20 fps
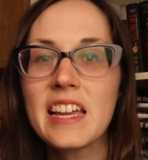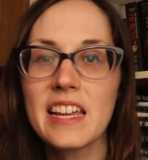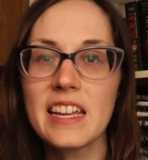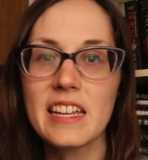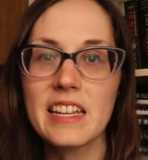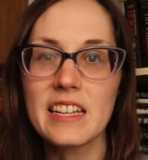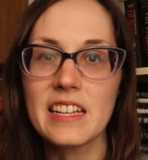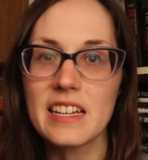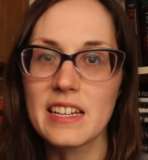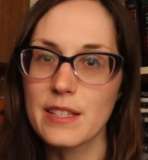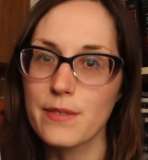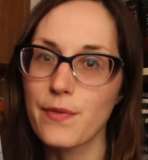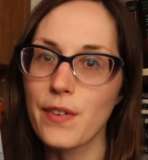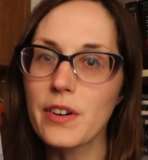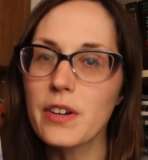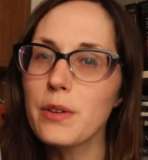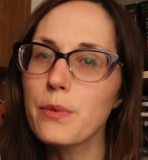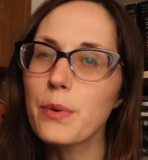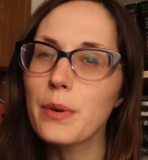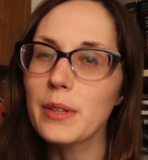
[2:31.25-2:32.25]
He is
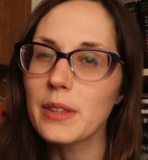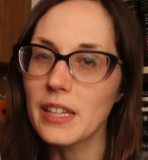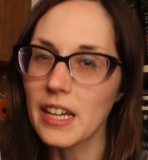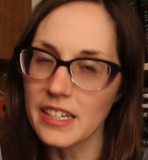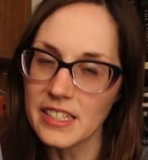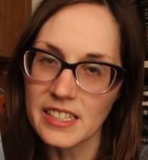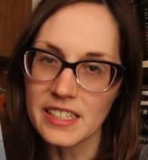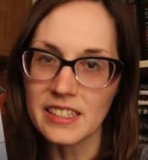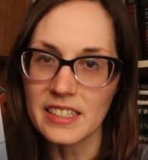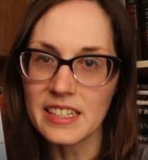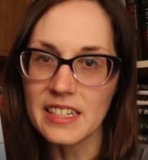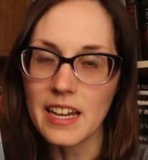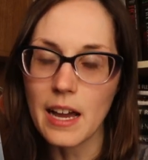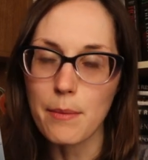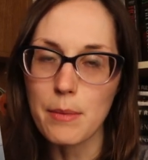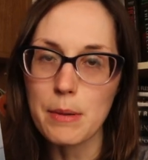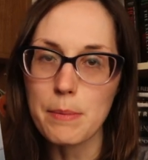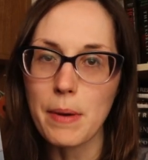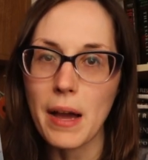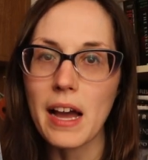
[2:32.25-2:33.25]
very reluctantly
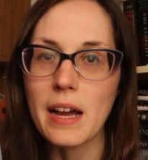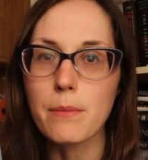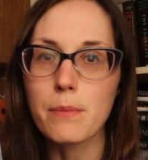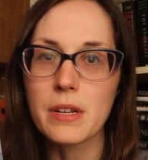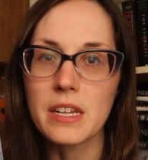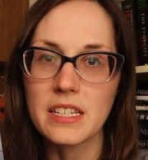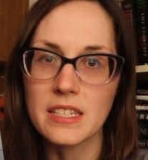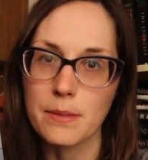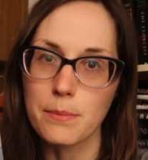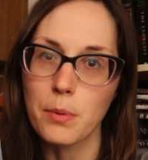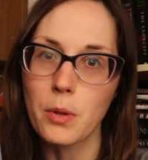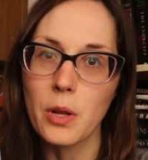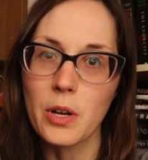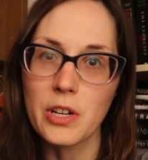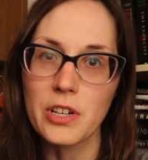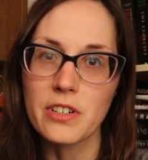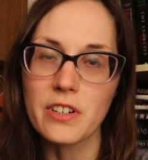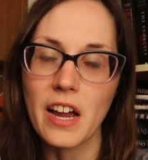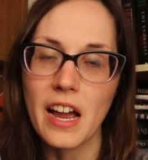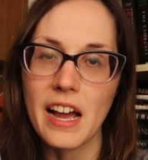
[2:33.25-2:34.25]
coming back, but his
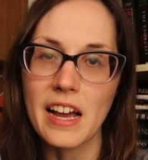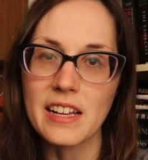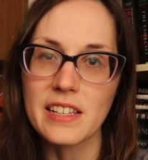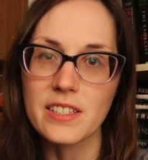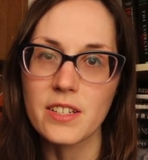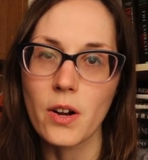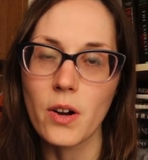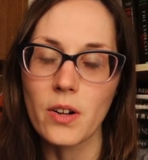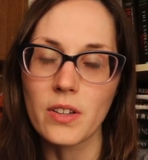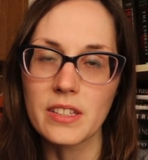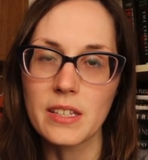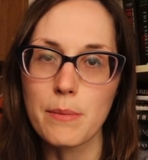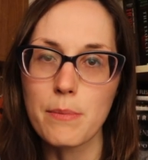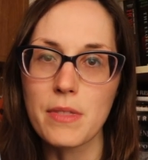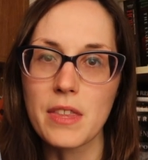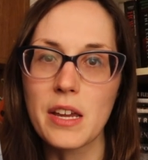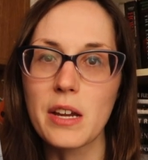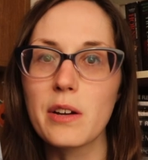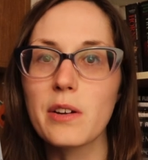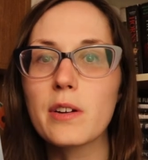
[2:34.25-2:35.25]
employer has called
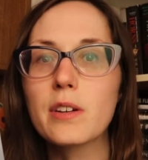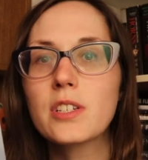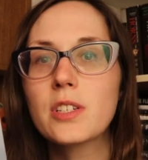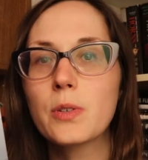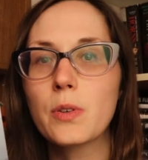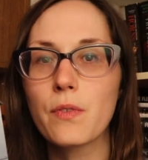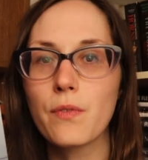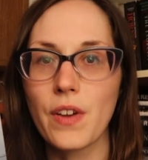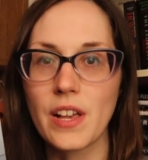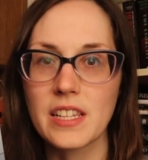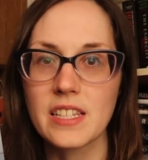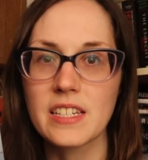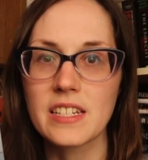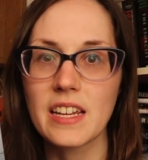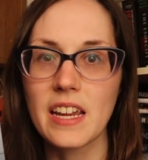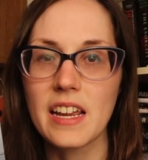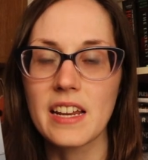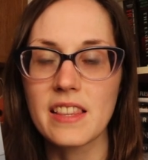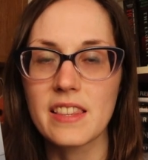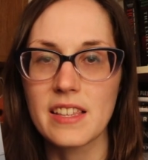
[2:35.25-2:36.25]
him there to
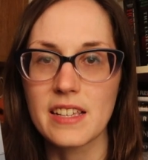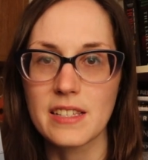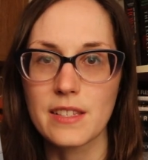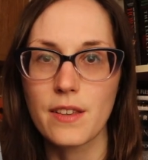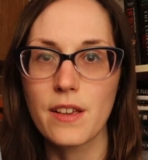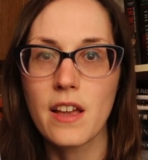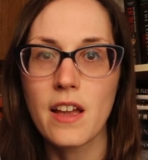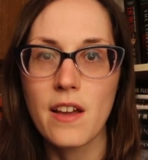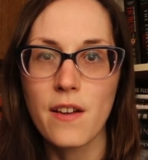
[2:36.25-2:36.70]
investigate this